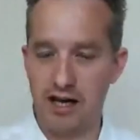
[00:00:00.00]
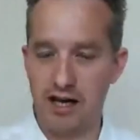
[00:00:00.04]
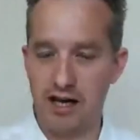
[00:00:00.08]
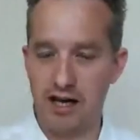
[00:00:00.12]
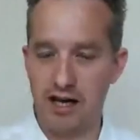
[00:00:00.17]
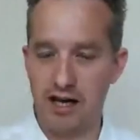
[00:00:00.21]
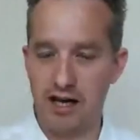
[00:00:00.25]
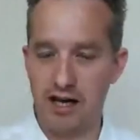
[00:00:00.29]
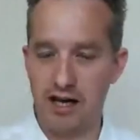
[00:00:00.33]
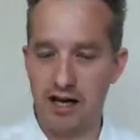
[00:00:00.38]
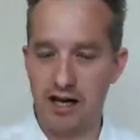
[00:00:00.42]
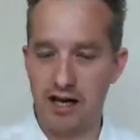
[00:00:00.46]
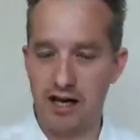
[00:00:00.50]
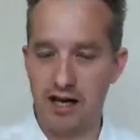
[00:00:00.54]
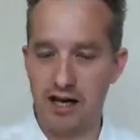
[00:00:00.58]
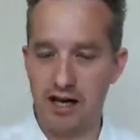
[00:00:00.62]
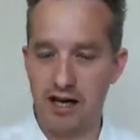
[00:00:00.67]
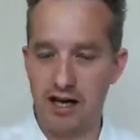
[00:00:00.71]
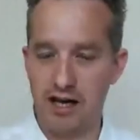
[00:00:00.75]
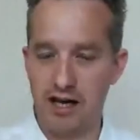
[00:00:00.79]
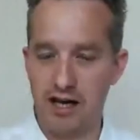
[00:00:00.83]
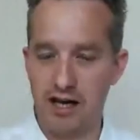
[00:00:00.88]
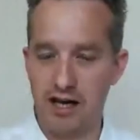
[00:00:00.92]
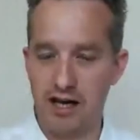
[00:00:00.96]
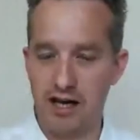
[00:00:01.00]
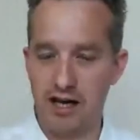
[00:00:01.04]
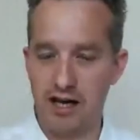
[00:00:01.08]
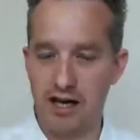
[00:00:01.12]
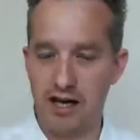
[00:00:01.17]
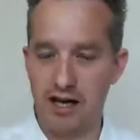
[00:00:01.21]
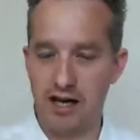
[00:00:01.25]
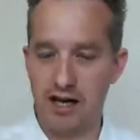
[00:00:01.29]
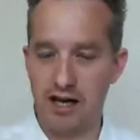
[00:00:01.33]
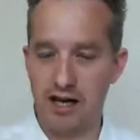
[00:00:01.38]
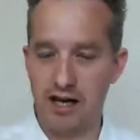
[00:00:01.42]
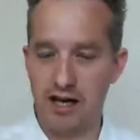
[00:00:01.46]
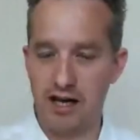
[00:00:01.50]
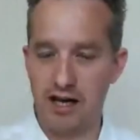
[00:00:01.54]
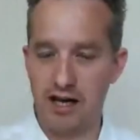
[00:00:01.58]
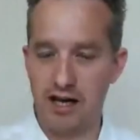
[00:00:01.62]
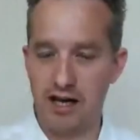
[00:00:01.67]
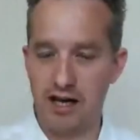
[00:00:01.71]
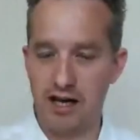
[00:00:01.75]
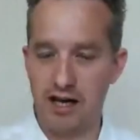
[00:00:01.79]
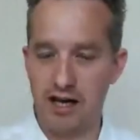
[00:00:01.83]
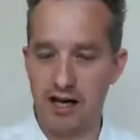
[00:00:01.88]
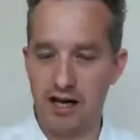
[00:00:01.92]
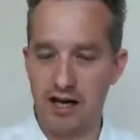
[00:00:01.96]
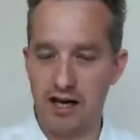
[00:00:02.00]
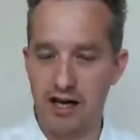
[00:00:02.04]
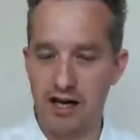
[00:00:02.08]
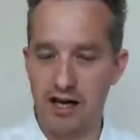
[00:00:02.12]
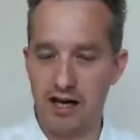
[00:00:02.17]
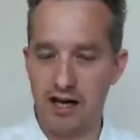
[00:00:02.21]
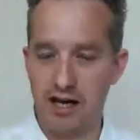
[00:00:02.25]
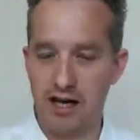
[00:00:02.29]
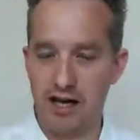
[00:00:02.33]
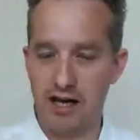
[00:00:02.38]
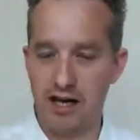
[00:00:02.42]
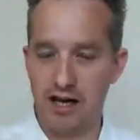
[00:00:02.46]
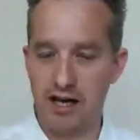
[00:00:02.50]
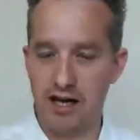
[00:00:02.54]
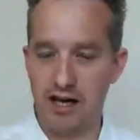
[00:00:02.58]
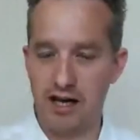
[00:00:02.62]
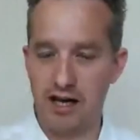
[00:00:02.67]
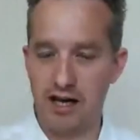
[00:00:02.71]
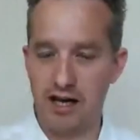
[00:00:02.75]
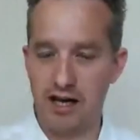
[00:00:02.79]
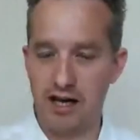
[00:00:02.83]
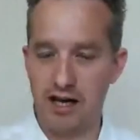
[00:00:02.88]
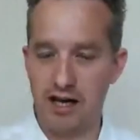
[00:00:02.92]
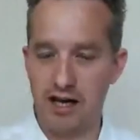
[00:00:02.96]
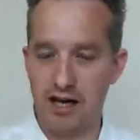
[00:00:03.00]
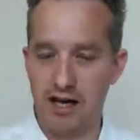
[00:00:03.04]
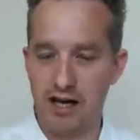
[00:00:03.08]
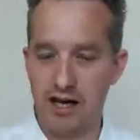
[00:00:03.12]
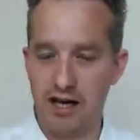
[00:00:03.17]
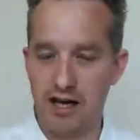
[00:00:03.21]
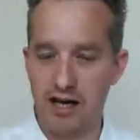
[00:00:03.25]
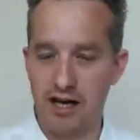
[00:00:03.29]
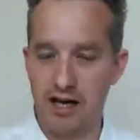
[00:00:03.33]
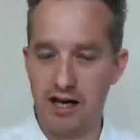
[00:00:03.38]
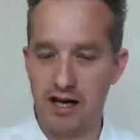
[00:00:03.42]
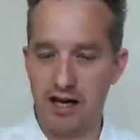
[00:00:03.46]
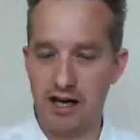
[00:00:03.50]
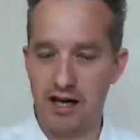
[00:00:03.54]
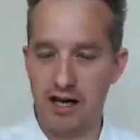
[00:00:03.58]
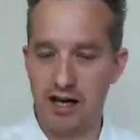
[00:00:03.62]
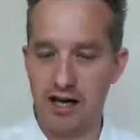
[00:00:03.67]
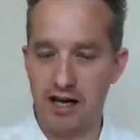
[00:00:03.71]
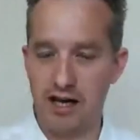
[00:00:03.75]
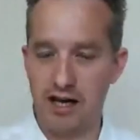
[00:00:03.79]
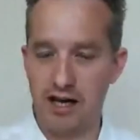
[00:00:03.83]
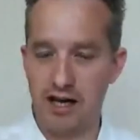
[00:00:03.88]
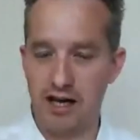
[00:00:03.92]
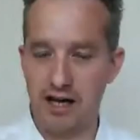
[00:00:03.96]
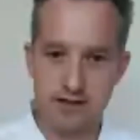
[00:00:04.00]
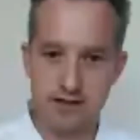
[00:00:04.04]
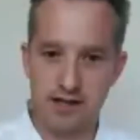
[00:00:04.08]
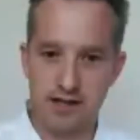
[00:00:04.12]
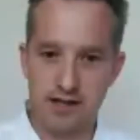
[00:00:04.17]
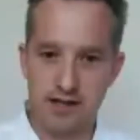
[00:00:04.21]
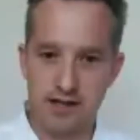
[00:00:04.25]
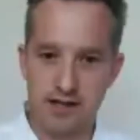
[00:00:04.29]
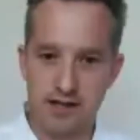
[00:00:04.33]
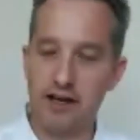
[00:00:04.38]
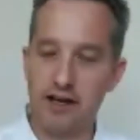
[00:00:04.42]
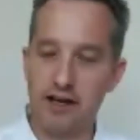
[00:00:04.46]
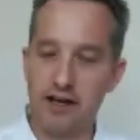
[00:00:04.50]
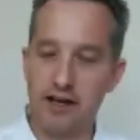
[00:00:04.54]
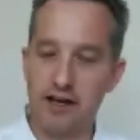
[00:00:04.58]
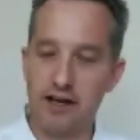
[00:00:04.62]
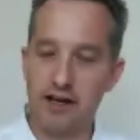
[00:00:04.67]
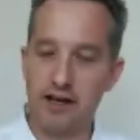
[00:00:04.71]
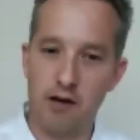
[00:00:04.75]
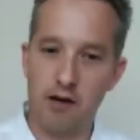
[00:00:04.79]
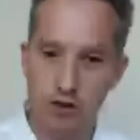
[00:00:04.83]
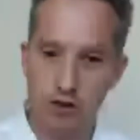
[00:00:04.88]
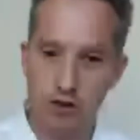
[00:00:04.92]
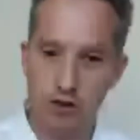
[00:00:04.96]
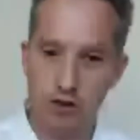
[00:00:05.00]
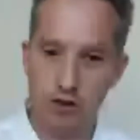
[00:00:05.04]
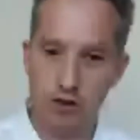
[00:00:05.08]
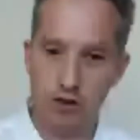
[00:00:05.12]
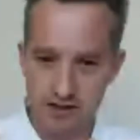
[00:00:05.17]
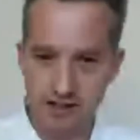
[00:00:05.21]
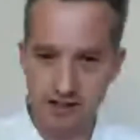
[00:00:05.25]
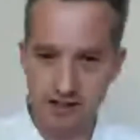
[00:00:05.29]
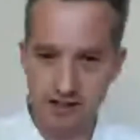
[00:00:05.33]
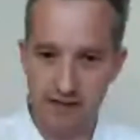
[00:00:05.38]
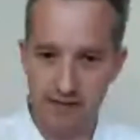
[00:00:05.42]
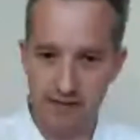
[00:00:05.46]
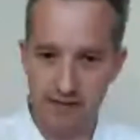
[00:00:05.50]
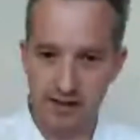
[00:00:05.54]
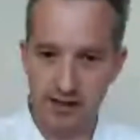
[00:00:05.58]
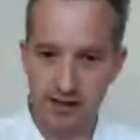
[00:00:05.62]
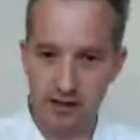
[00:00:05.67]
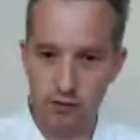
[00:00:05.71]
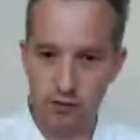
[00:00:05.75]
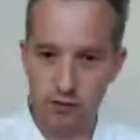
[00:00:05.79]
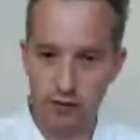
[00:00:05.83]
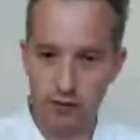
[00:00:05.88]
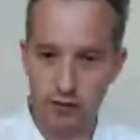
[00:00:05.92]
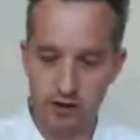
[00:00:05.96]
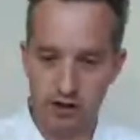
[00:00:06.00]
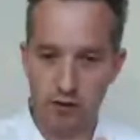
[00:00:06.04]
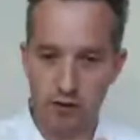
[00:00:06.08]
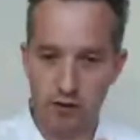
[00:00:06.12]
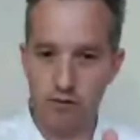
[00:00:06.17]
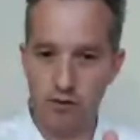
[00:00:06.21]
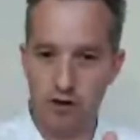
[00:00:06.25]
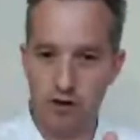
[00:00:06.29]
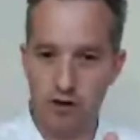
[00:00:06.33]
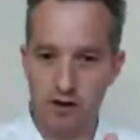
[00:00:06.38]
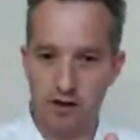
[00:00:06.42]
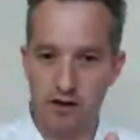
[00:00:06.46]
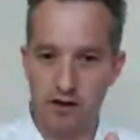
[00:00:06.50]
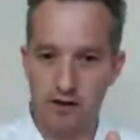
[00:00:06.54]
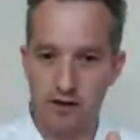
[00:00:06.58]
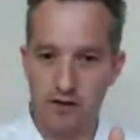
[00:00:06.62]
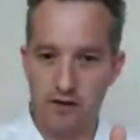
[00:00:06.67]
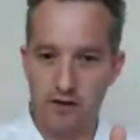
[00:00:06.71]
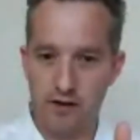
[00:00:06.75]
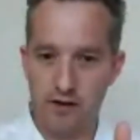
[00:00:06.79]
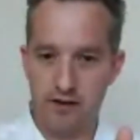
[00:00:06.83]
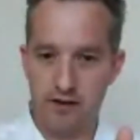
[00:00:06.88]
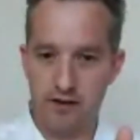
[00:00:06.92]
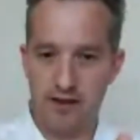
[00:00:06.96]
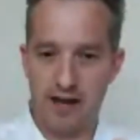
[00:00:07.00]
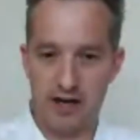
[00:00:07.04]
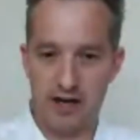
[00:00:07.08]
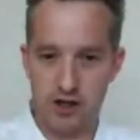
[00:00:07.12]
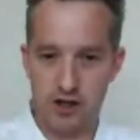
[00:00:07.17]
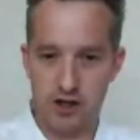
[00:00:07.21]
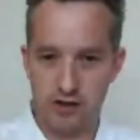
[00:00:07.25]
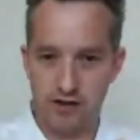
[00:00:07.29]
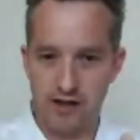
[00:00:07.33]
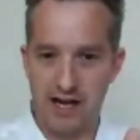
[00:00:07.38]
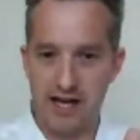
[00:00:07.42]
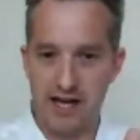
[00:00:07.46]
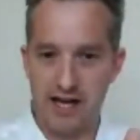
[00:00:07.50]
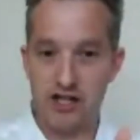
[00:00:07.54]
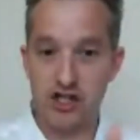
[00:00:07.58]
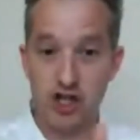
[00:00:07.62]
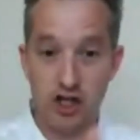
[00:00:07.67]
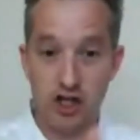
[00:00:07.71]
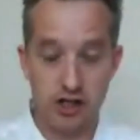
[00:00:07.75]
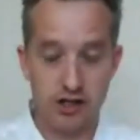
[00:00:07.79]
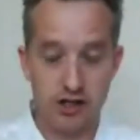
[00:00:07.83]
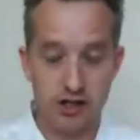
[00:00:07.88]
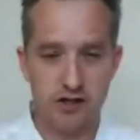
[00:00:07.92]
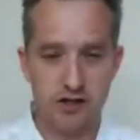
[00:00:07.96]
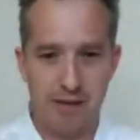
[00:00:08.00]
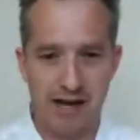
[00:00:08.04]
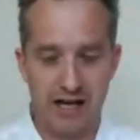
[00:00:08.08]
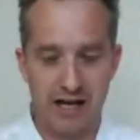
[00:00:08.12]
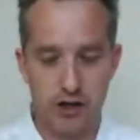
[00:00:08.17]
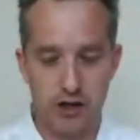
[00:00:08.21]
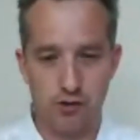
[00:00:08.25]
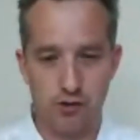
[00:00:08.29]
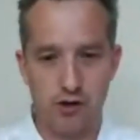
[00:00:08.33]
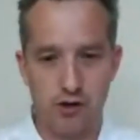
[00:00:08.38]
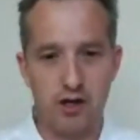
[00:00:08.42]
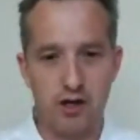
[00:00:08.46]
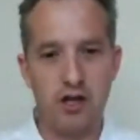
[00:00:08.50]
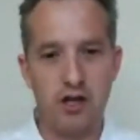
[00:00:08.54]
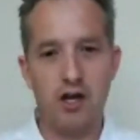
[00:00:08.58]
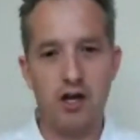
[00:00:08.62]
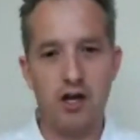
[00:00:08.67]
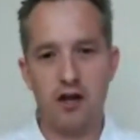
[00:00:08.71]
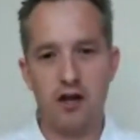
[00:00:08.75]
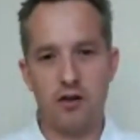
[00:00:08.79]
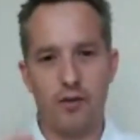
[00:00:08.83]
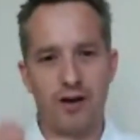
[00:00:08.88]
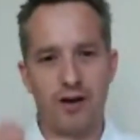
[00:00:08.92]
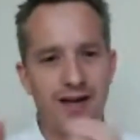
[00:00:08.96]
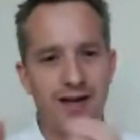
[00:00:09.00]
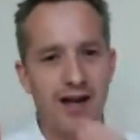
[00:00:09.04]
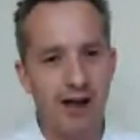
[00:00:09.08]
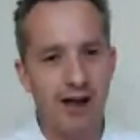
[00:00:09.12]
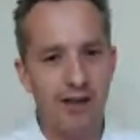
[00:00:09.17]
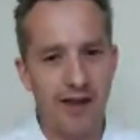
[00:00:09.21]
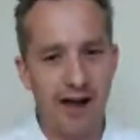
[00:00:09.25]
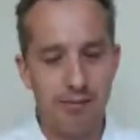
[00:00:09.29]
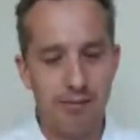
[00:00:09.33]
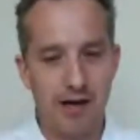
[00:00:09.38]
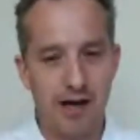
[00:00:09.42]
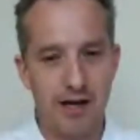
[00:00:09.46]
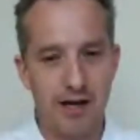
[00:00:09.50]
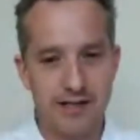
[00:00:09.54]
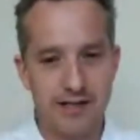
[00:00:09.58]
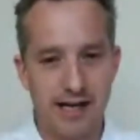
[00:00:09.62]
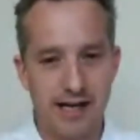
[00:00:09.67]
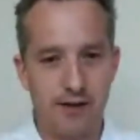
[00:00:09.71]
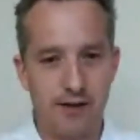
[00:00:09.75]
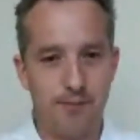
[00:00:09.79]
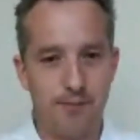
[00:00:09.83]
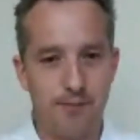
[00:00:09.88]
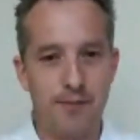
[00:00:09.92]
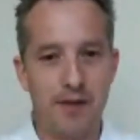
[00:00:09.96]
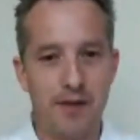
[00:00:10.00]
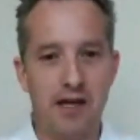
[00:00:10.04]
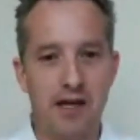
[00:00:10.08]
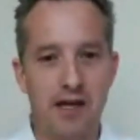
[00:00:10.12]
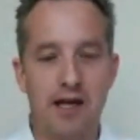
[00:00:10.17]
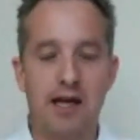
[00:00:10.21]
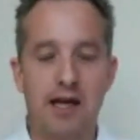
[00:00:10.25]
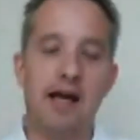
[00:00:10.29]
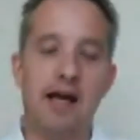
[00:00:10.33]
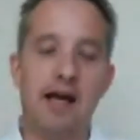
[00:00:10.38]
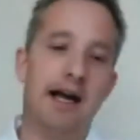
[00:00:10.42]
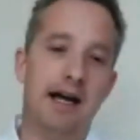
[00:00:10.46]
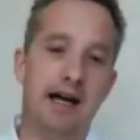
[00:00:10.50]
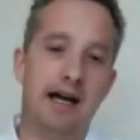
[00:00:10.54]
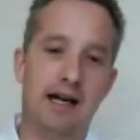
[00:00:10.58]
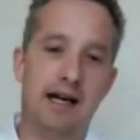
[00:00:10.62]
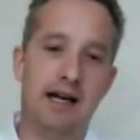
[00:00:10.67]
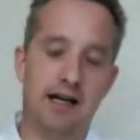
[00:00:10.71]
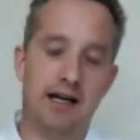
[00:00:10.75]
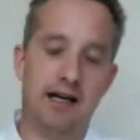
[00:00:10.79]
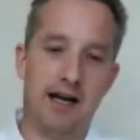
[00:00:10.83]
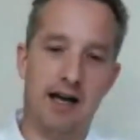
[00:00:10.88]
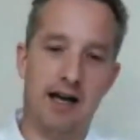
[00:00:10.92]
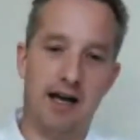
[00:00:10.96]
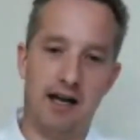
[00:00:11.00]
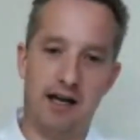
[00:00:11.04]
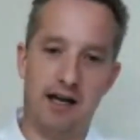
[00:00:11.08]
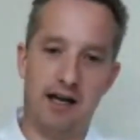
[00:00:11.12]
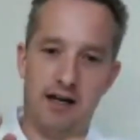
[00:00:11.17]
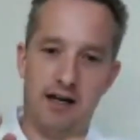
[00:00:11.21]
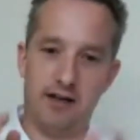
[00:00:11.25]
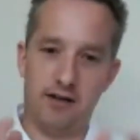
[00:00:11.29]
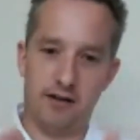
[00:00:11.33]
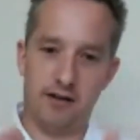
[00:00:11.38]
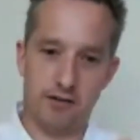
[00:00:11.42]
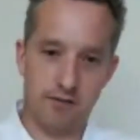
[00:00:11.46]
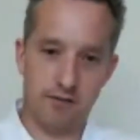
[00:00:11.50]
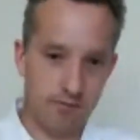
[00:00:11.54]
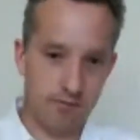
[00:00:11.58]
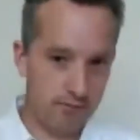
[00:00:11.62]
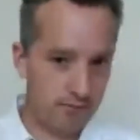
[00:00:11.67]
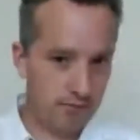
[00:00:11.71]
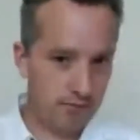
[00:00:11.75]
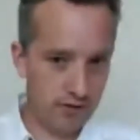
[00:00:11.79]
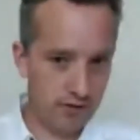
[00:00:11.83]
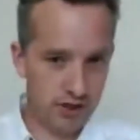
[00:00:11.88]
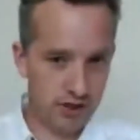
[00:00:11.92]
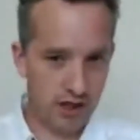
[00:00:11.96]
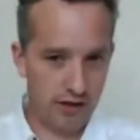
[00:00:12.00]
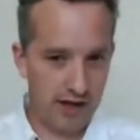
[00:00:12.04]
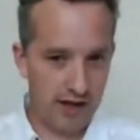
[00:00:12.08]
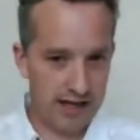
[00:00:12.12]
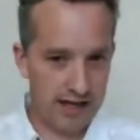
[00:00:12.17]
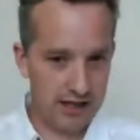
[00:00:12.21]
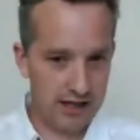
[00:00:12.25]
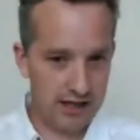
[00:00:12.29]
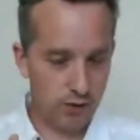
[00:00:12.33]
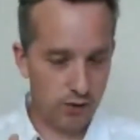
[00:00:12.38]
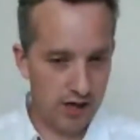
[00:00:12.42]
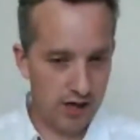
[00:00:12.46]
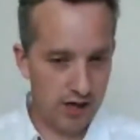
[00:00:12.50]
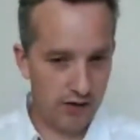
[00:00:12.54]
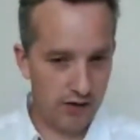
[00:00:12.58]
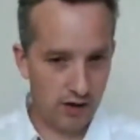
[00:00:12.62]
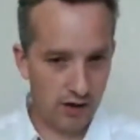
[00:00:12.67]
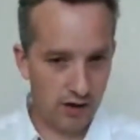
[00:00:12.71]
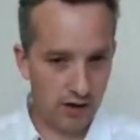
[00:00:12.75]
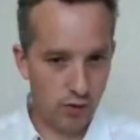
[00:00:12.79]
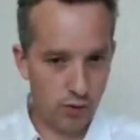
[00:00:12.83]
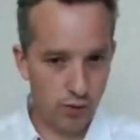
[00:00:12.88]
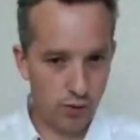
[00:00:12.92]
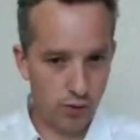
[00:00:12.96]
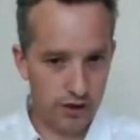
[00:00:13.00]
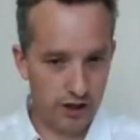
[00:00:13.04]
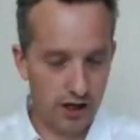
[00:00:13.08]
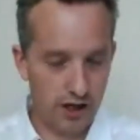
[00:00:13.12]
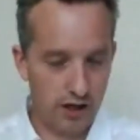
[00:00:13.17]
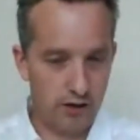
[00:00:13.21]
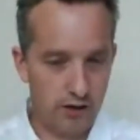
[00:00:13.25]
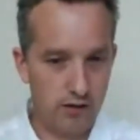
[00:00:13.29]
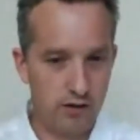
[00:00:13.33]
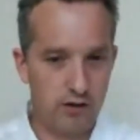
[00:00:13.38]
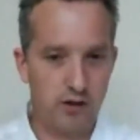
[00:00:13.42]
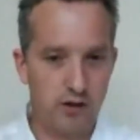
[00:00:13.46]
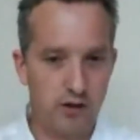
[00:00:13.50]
I then went to the Dropbox and listened to it and realized that, okay, that would be good just as having an audio section there, just the mantra. So I cut that part out and turned that into another audio.